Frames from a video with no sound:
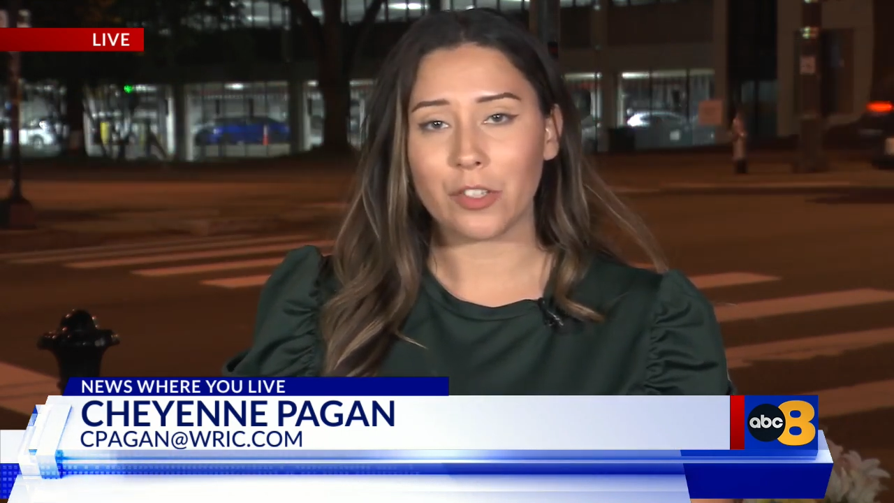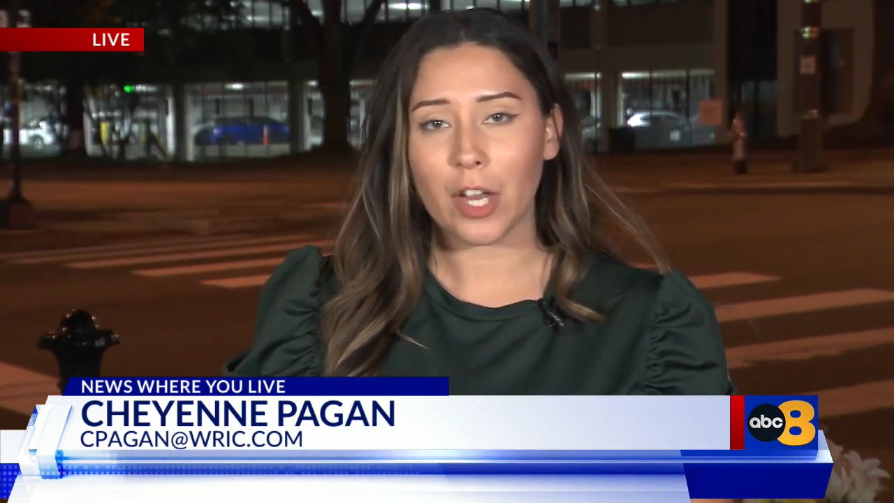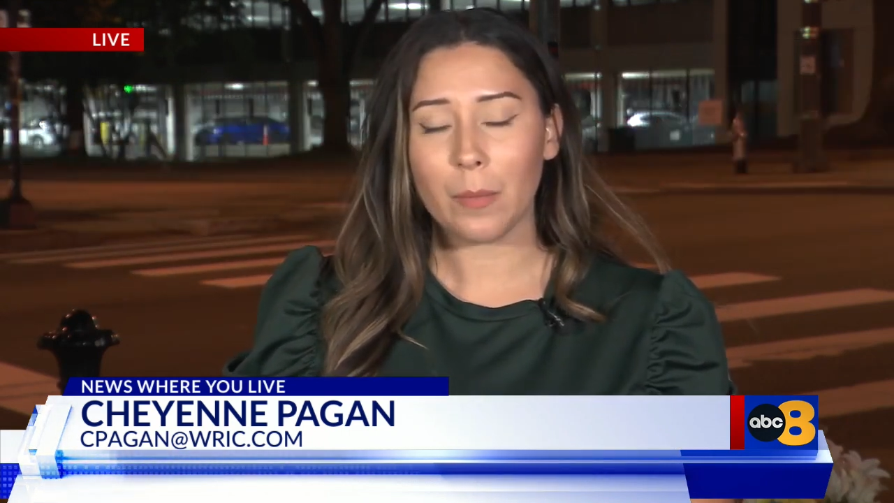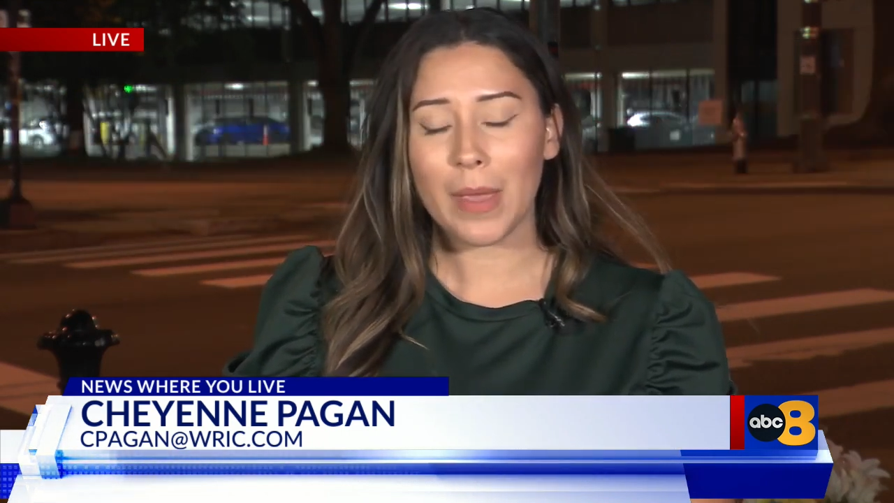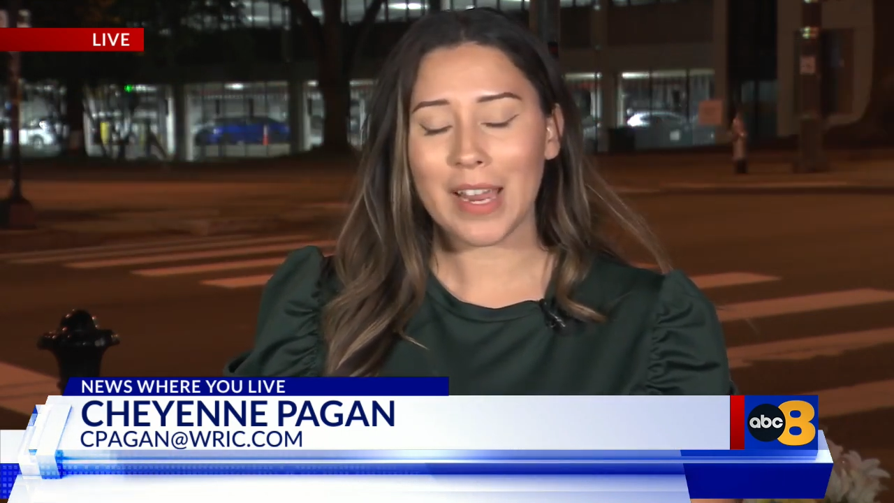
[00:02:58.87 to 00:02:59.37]

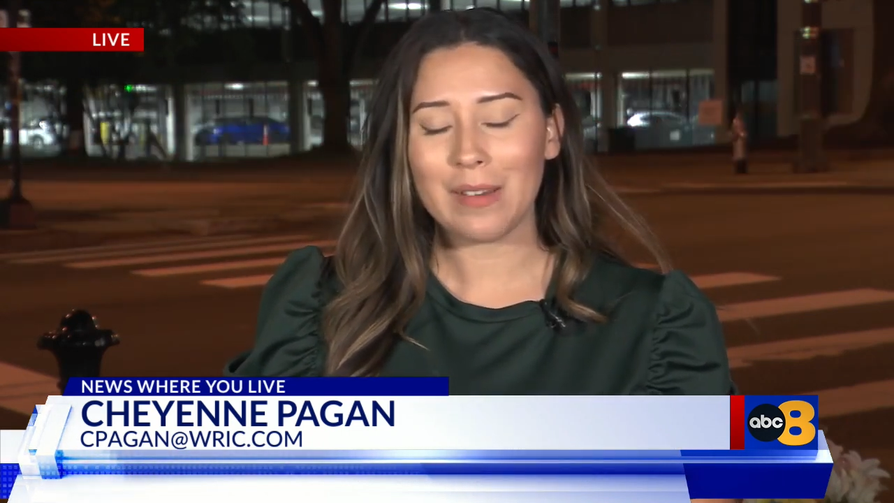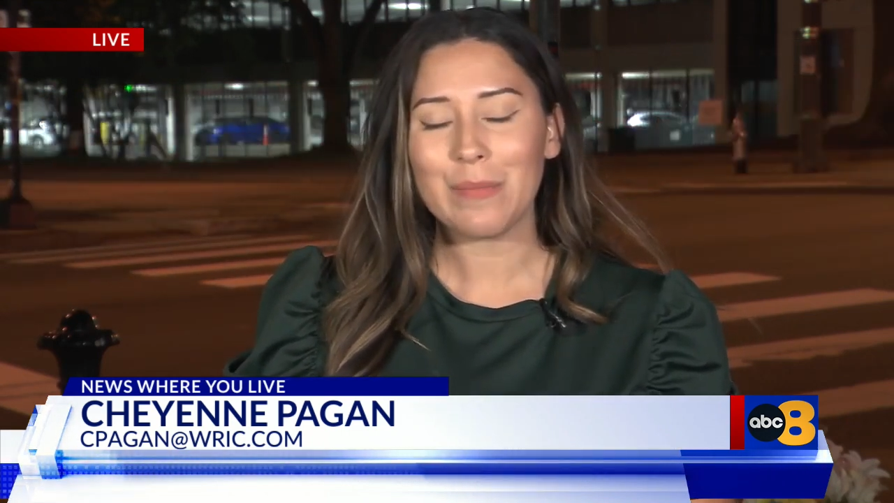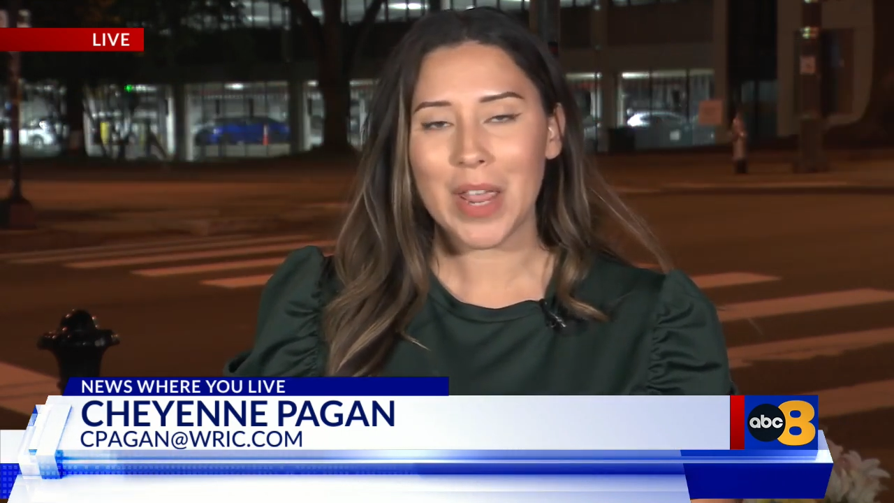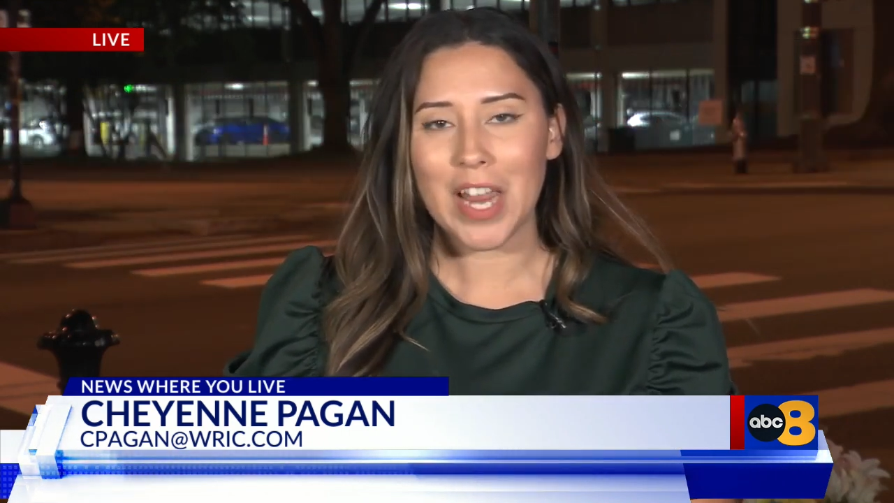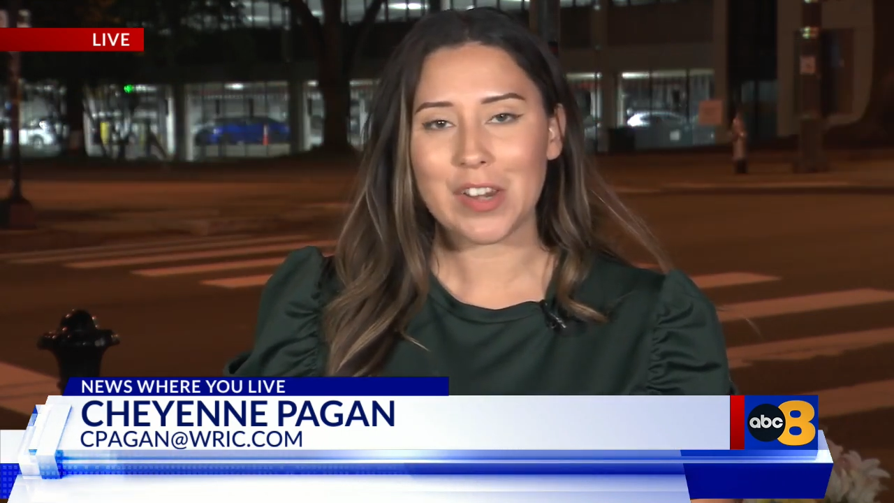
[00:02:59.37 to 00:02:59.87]
Cheyenne Pagan,
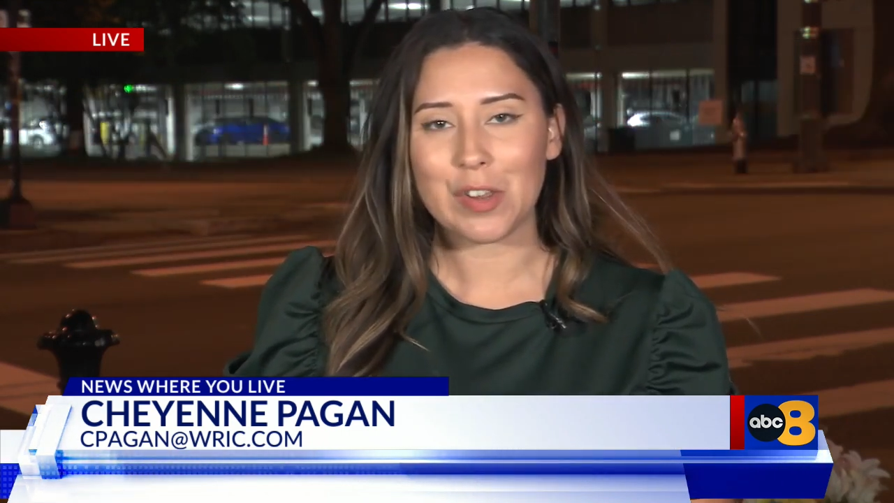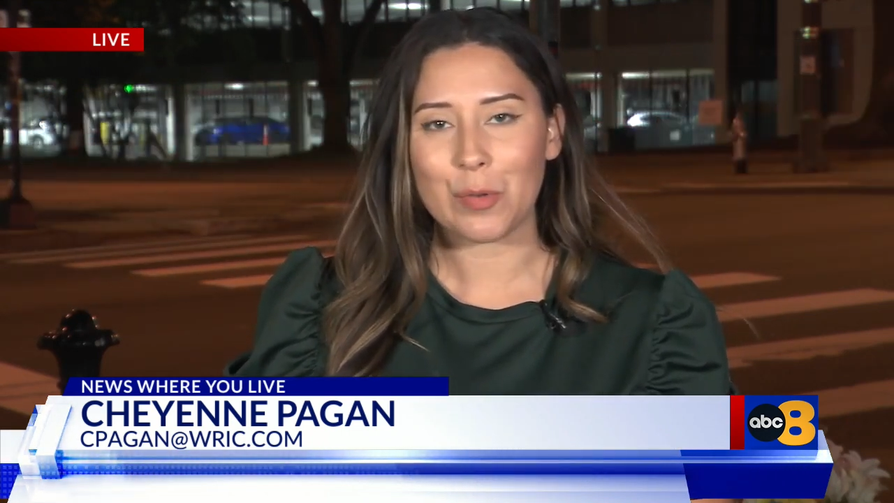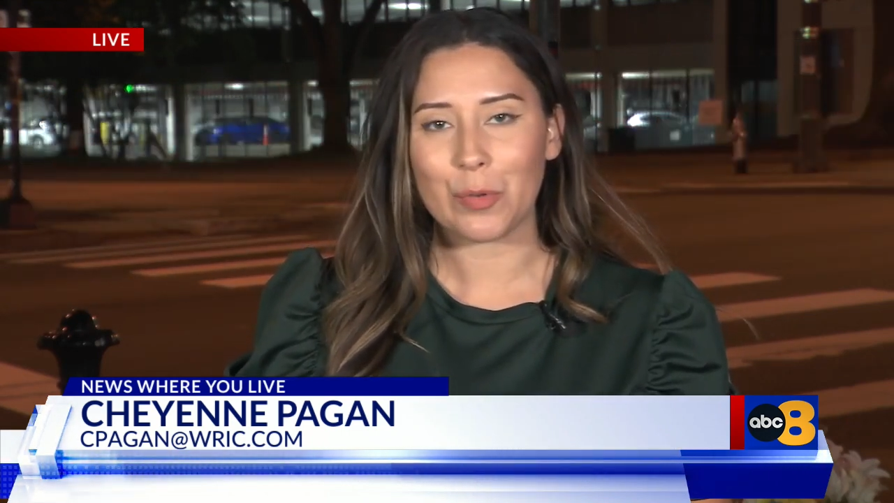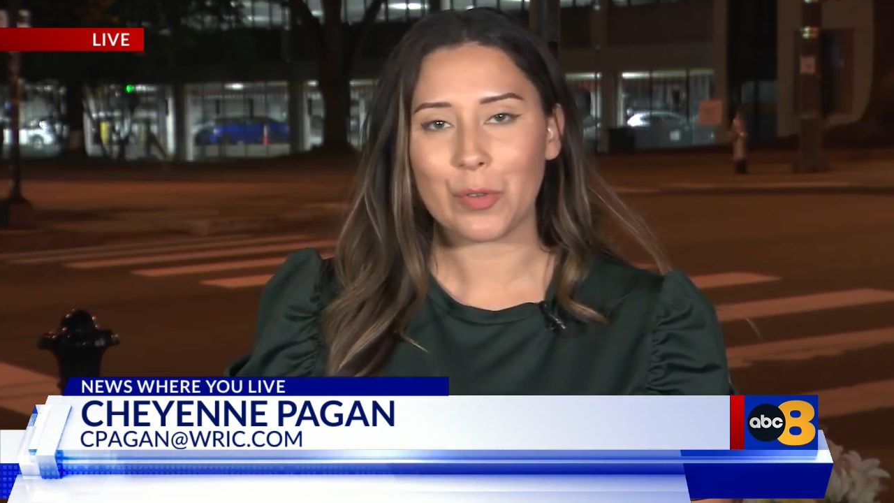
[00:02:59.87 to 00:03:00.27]
eight news.